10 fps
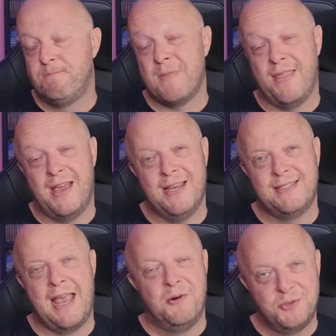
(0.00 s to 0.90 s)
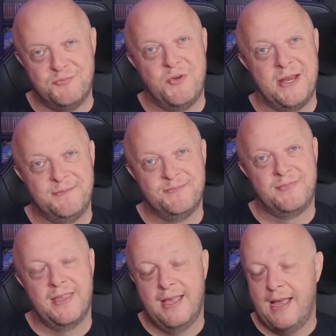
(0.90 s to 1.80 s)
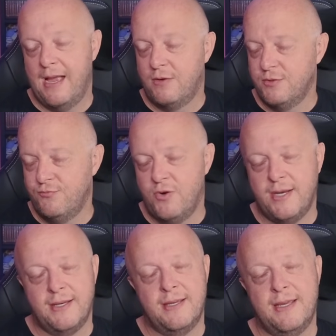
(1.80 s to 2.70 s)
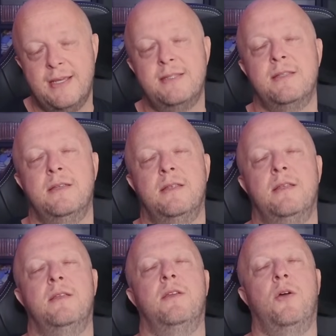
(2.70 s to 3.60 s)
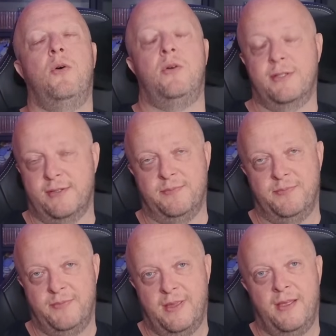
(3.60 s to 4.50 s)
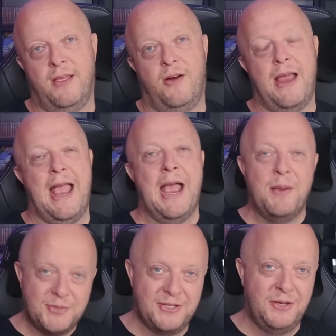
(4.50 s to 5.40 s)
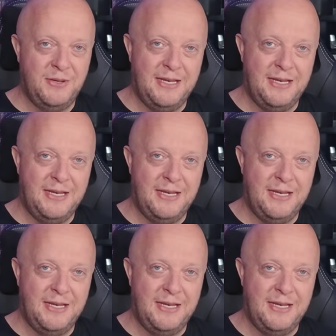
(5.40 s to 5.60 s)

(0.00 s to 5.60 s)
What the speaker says: that is Elden Ring. Elden Ring is awesome. I absolutely